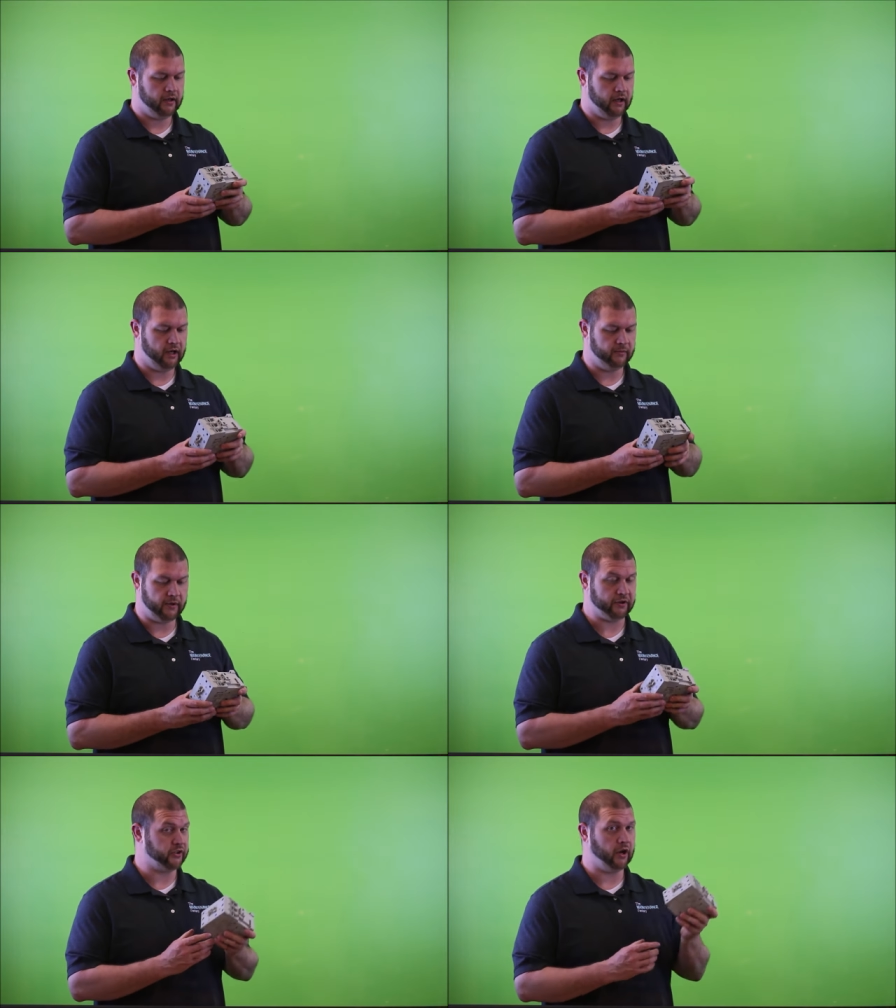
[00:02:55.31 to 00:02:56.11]
Um,
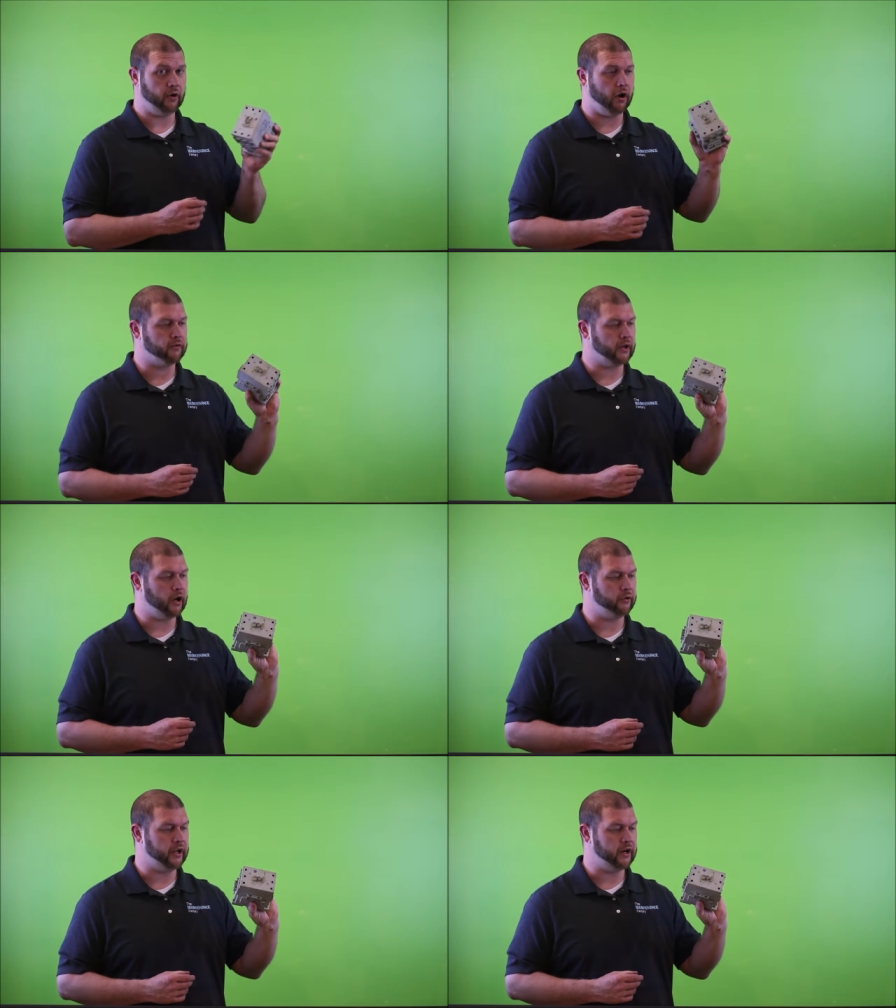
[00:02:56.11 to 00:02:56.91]
there's no
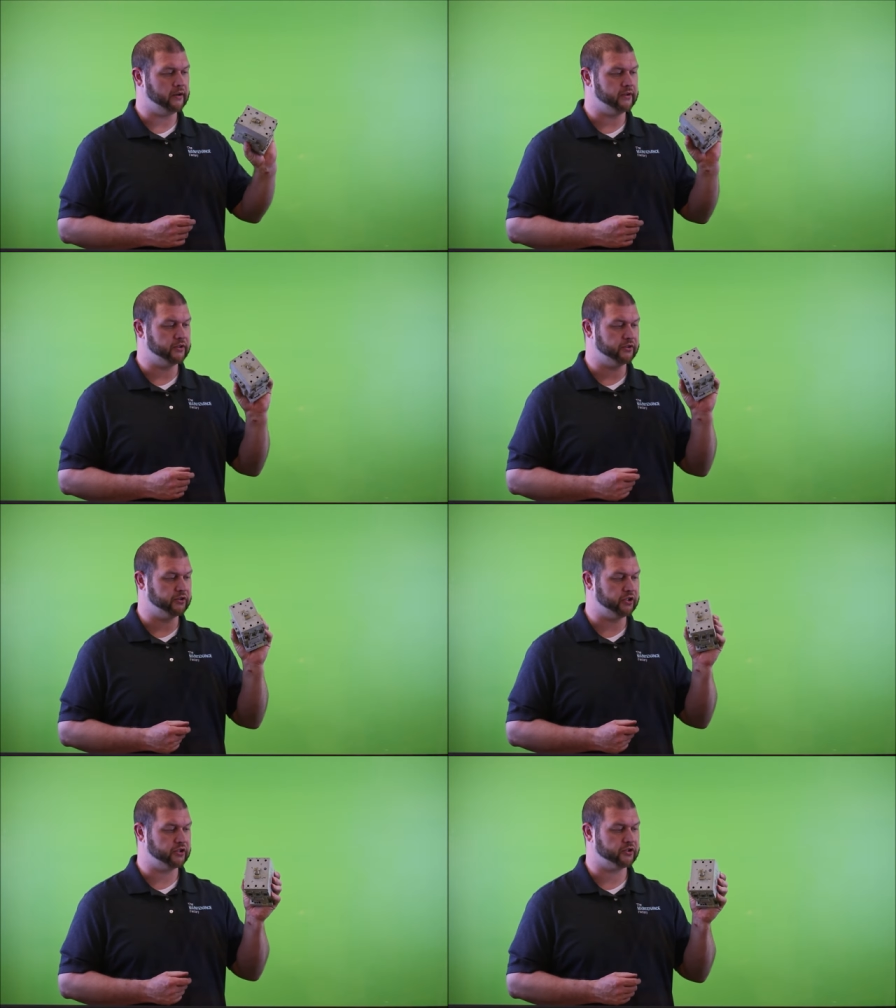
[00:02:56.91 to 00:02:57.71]
overload here. This
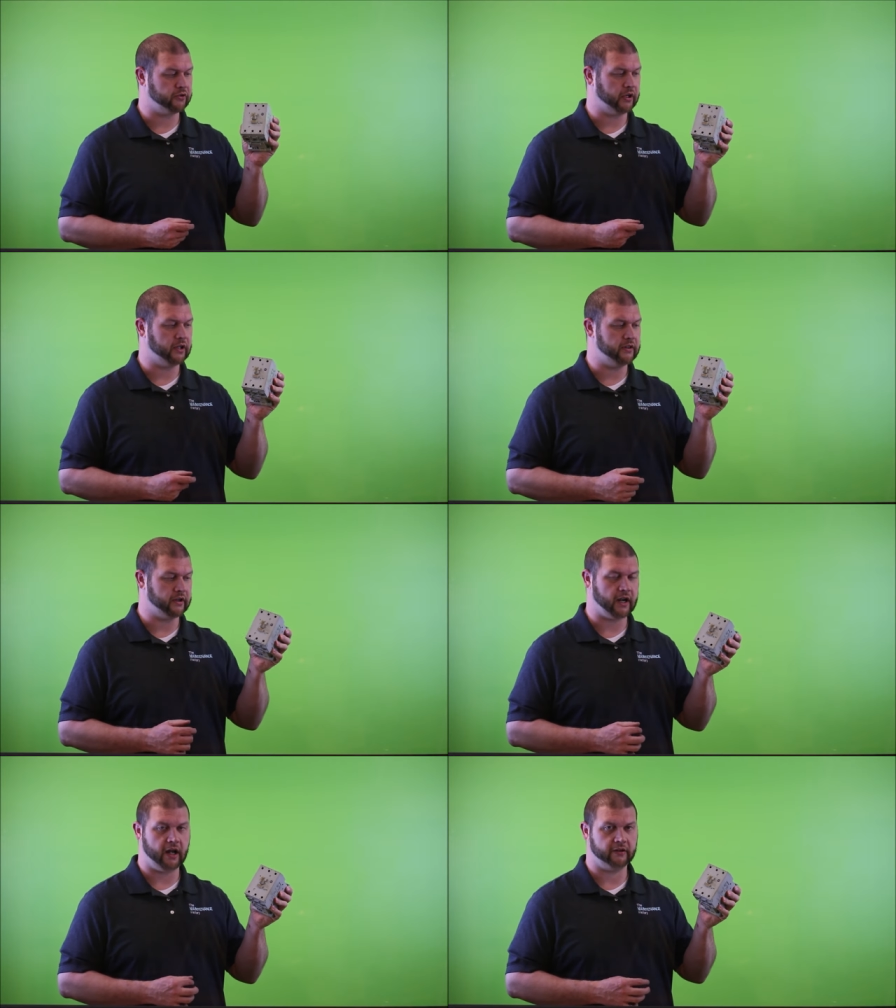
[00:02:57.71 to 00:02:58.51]
is just strictly
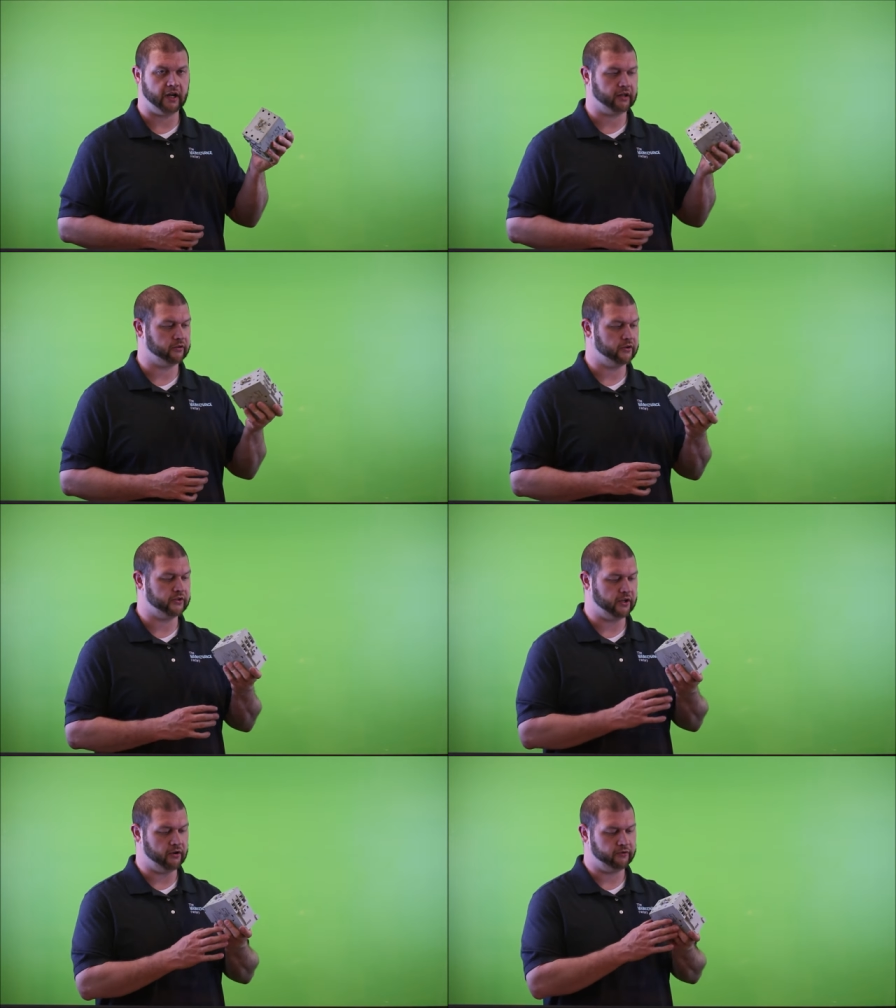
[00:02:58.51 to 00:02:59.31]
the contactor
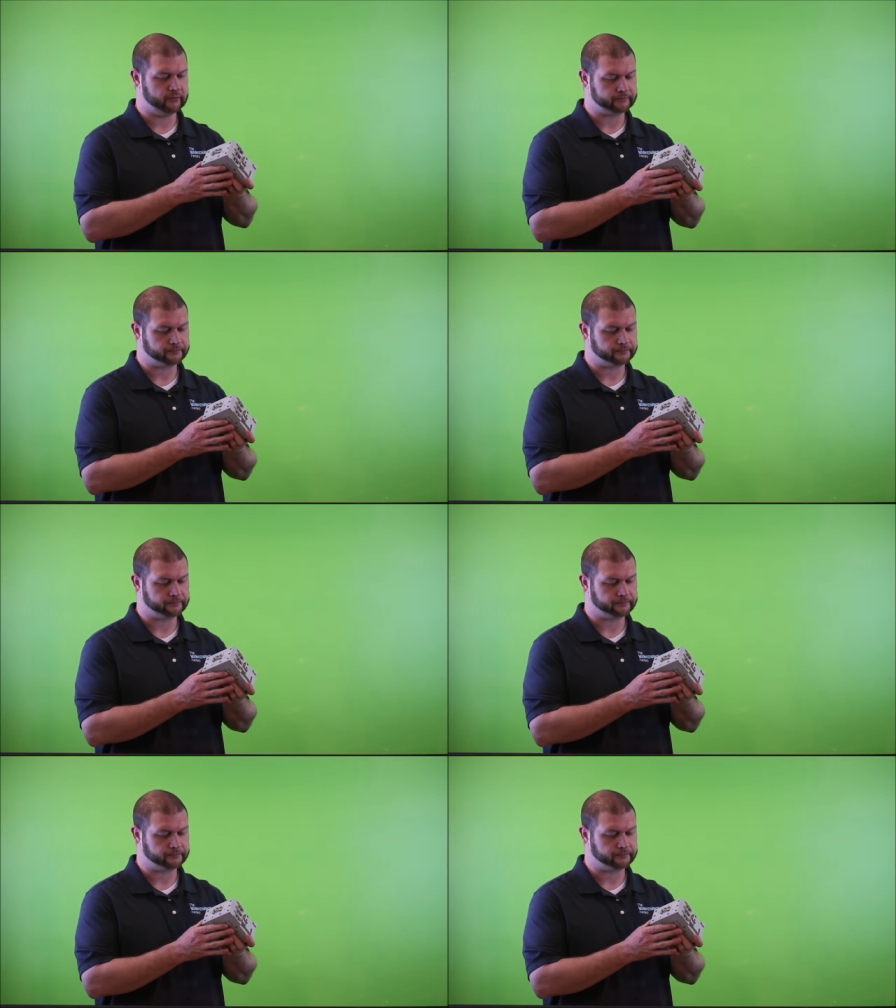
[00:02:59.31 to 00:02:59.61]
itself.